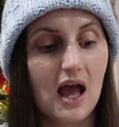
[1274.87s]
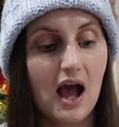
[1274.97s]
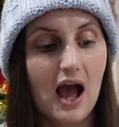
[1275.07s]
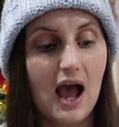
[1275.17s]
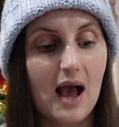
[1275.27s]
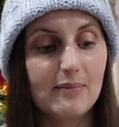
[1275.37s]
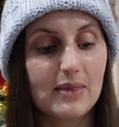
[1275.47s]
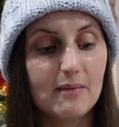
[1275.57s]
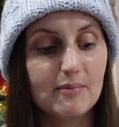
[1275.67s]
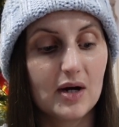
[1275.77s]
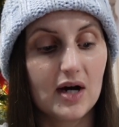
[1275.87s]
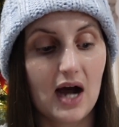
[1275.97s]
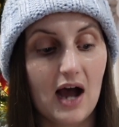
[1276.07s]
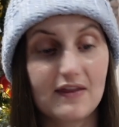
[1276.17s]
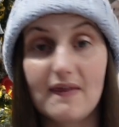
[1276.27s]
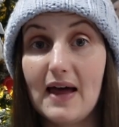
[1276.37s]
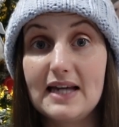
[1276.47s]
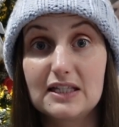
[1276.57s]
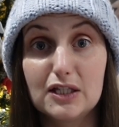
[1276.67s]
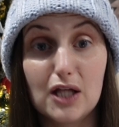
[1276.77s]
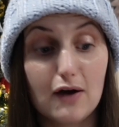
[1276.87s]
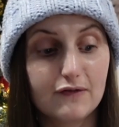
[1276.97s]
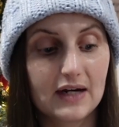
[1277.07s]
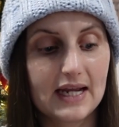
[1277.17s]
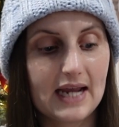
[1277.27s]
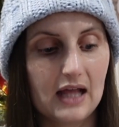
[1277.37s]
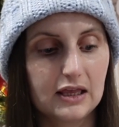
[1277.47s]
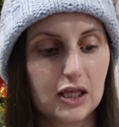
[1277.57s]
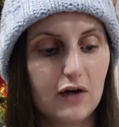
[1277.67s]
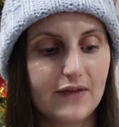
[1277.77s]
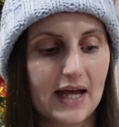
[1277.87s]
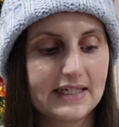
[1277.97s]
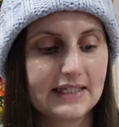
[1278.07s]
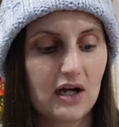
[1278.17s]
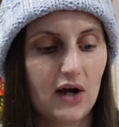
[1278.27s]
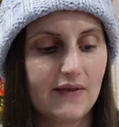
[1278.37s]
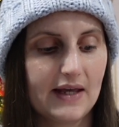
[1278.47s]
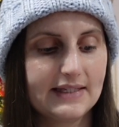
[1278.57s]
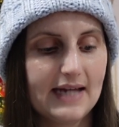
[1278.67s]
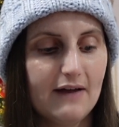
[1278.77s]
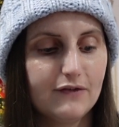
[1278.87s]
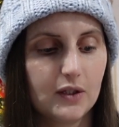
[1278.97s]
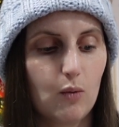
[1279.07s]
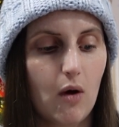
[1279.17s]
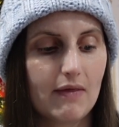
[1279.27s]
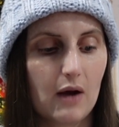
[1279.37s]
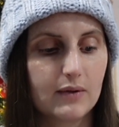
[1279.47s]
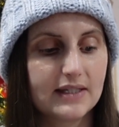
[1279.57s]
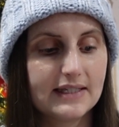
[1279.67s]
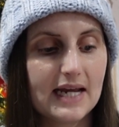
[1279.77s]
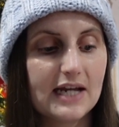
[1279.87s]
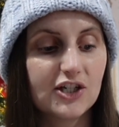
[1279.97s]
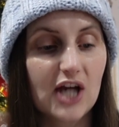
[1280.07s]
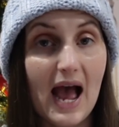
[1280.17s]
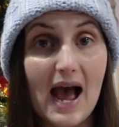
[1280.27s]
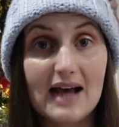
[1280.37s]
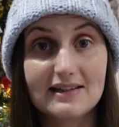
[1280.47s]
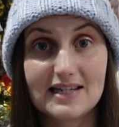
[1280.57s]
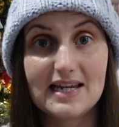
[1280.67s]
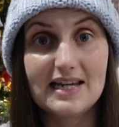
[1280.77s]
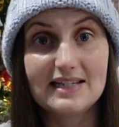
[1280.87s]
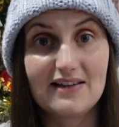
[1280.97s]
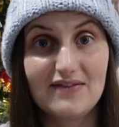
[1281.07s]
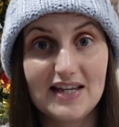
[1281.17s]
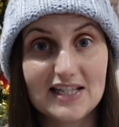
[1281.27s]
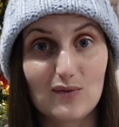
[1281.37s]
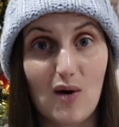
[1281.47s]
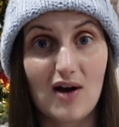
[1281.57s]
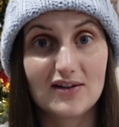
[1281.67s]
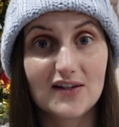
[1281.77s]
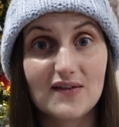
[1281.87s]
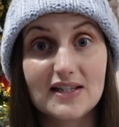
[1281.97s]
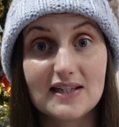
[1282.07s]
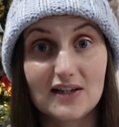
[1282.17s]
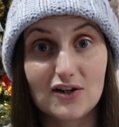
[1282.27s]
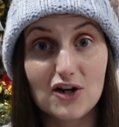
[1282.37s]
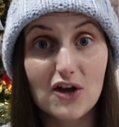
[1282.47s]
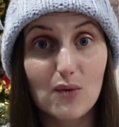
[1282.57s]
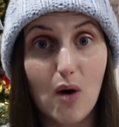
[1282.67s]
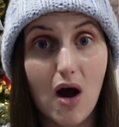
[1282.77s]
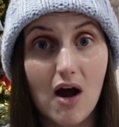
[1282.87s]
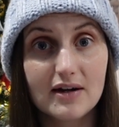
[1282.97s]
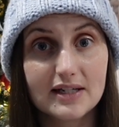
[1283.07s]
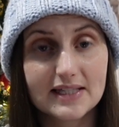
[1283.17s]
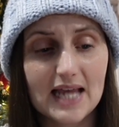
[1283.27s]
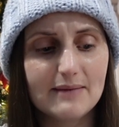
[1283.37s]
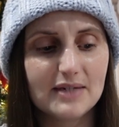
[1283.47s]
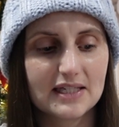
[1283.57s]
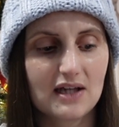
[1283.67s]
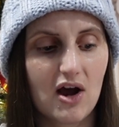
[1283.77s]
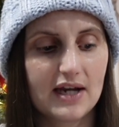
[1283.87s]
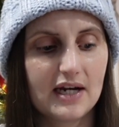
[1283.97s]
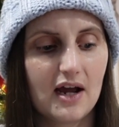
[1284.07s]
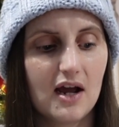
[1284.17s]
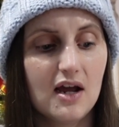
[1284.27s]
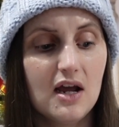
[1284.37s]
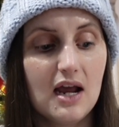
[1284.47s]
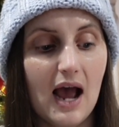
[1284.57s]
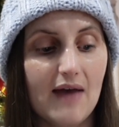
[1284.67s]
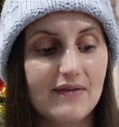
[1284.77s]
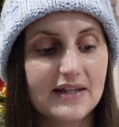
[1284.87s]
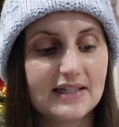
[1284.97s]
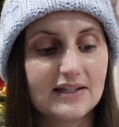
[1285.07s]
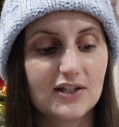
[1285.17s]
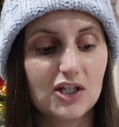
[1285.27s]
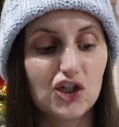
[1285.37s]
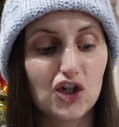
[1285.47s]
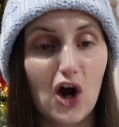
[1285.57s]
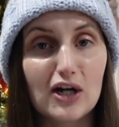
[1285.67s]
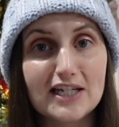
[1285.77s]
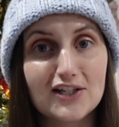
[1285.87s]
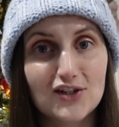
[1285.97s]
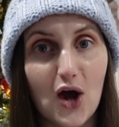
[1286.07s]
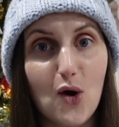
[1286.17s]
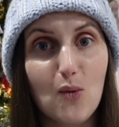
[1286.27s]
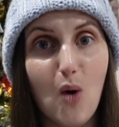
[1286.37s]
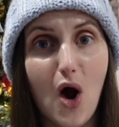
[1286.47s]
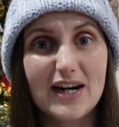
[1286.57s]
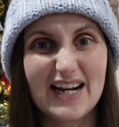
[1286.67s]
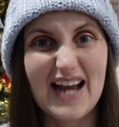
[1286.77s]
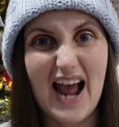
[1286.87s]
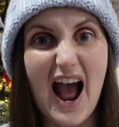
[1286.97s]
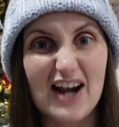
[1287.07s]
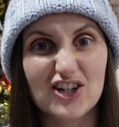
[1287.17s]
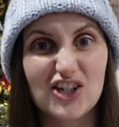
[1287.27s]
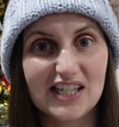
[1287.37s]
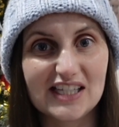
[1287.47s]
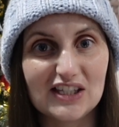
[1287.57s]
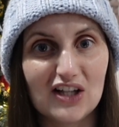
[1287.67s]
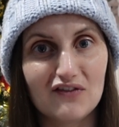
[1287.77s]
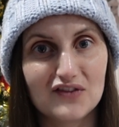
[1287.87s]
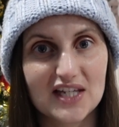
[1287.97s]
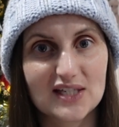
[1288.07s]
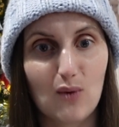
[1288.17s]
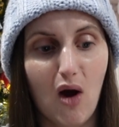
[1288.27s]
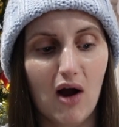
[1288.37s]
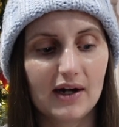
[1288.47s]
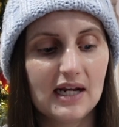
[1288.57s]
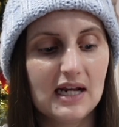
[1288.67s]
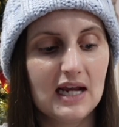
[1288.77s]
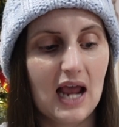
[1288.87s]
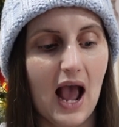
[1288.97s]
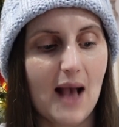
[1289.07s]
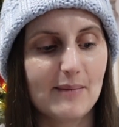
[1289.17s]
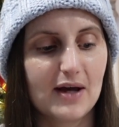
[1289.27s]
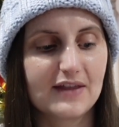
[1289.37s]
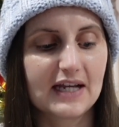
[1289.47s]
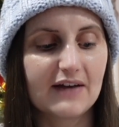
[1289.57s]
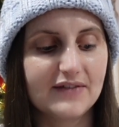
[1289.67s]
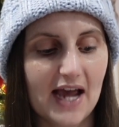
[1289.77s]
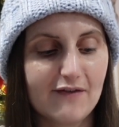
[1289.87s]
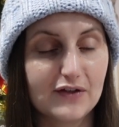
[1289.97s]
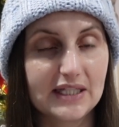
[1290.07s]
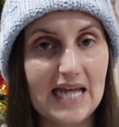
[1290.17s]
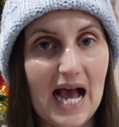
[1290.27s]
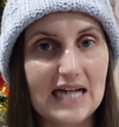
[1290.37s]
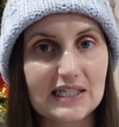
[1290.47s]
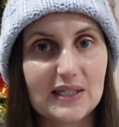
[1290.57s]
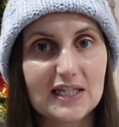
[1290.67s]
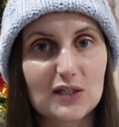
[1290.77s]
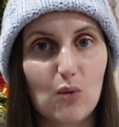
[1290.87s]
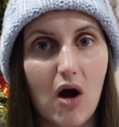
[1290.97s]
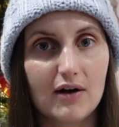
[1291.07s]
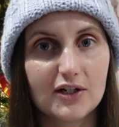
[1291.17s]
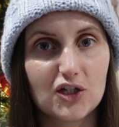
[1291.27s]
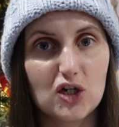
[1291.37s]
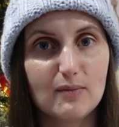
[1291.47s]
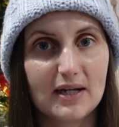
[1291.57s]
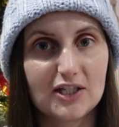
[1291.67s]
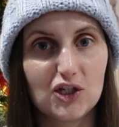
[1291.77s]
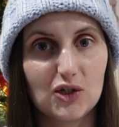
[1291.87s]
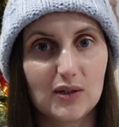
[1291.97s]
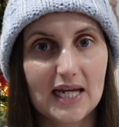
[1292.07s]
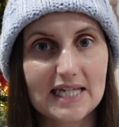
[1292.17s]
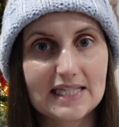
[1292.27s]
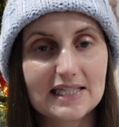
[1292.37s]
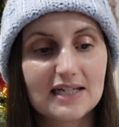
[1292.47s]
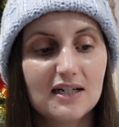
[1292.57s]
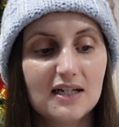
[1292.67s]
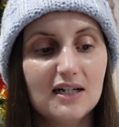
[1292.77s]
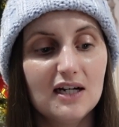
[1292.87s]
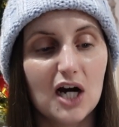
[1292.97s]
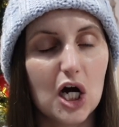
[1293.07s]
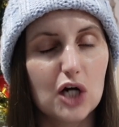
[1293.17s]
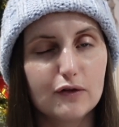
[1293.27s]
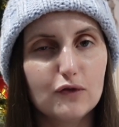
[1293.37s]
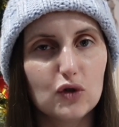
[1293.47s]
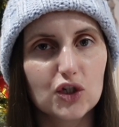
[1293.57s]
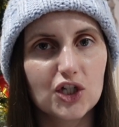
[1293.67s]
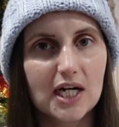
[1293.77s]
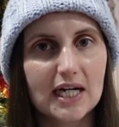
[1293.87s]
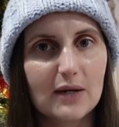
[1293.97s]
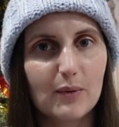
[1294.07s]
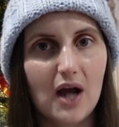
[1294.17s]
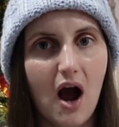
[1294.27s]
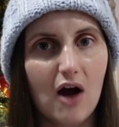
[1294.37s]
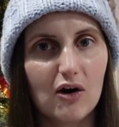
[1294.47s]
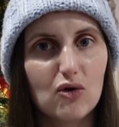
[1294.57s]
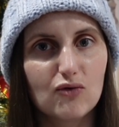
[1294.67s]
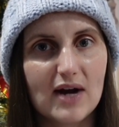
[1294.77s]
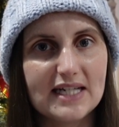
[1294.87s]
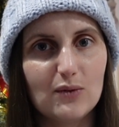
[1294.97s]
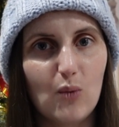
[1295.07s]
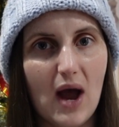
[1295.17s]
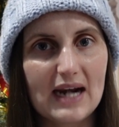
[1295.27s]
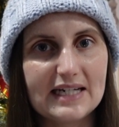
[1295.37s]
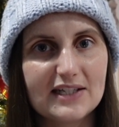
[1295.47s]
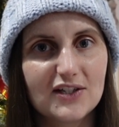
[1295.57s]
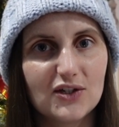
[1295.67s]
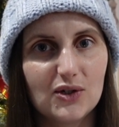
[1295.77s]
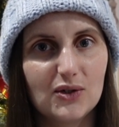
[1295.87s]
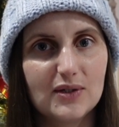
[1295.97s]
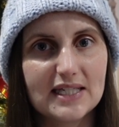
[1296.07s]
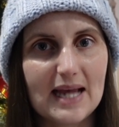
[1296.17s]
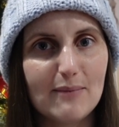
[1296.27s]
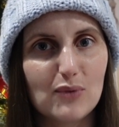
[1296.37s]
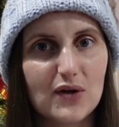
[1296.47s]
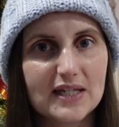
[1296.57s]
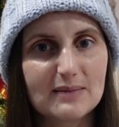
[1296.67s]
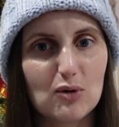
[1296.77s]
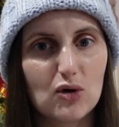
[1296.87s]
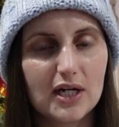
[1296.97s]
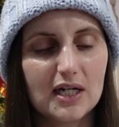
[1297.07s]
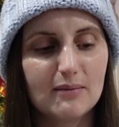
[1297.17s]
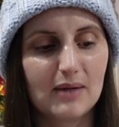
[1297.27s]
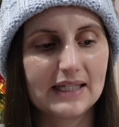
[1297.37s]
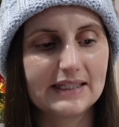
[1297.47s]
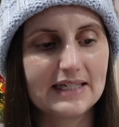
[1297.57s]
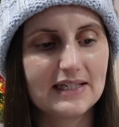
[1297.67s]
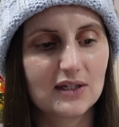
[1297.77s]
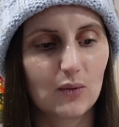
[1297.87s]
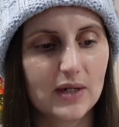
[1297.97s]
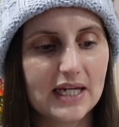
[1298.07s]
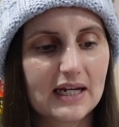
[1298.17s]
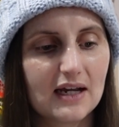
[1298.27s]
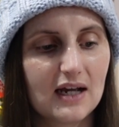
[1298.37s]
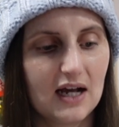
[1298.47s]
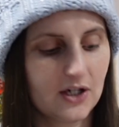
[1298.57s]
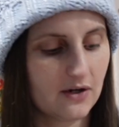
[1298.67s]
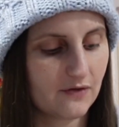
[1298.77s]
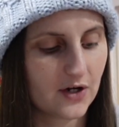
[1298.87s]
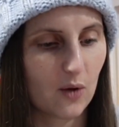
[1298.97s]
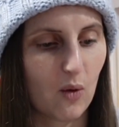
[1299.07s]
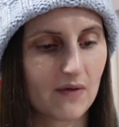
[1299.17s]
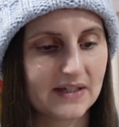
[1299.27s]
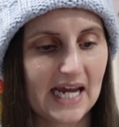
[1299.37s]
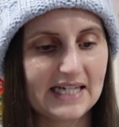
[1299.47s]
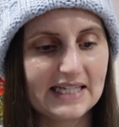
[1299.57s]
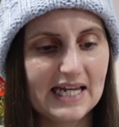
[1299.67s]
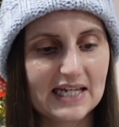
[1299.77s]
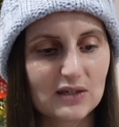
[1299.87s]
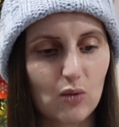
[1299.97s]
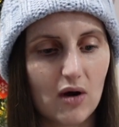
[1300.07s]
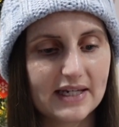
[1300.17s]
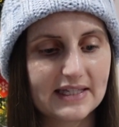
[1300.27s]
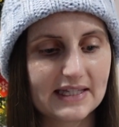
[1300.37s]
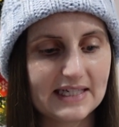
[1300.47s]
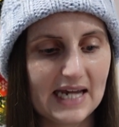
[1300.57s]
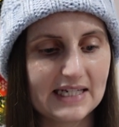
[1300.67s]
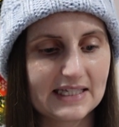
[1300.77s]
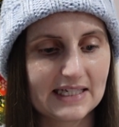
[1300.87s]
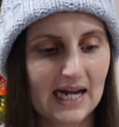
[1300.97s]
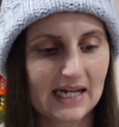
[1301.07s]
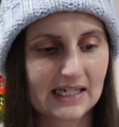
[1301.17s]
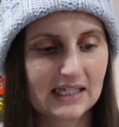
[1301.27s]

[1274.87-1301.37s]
But I think that is lovely. I love that design. That is definitely one that I would stitch, as is this one. So this is another one, same designer, and this is the Jolly Soul one, and I actually love this one. I think I've definitely added this one to my to-do list. Unfortunately, we are already well into December at this point by at least a week. I don't even know what the date is. What is the date today?